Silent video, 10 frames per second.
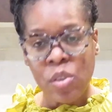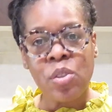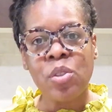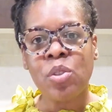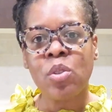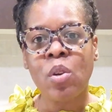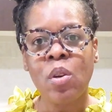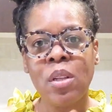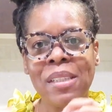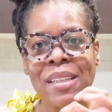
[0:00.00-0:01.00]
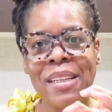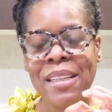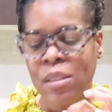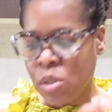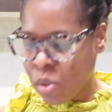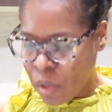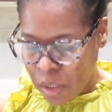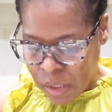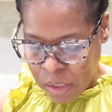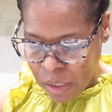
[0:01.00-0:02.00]
salt, a little
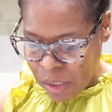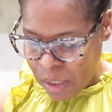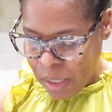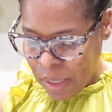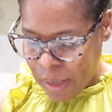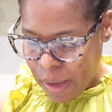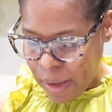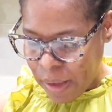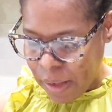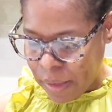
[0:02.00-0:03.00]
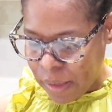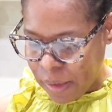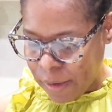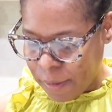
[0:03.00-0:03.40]
salt, and